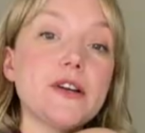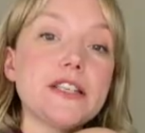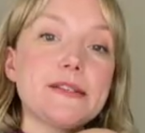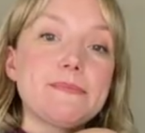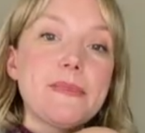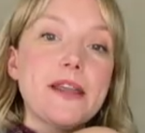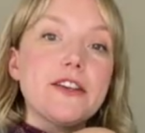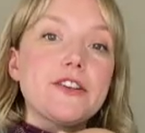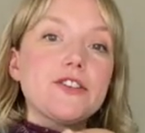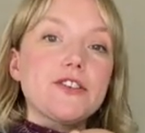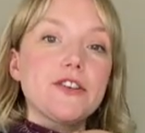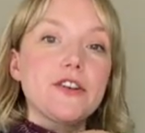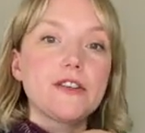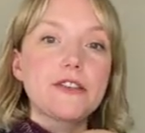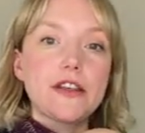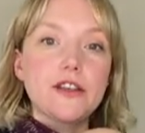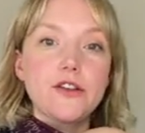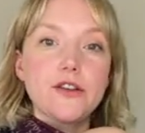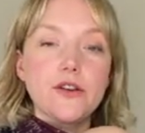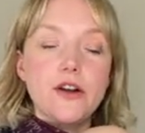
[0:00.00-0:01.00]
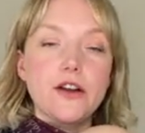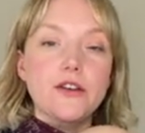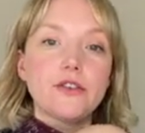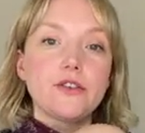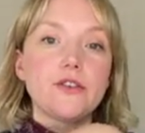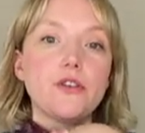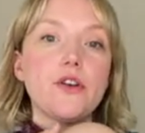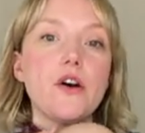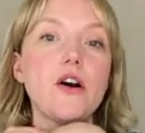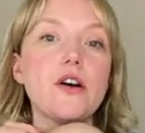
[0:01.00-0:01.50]
You want to make sure that you are
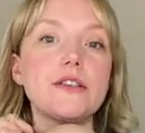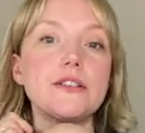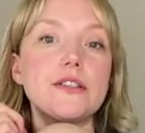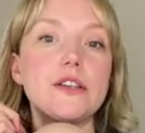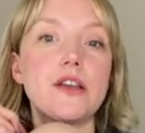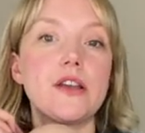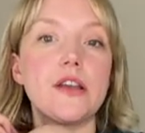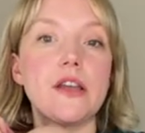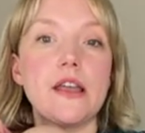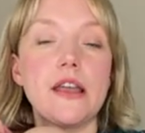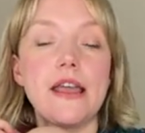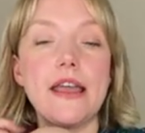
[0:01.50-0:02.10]
not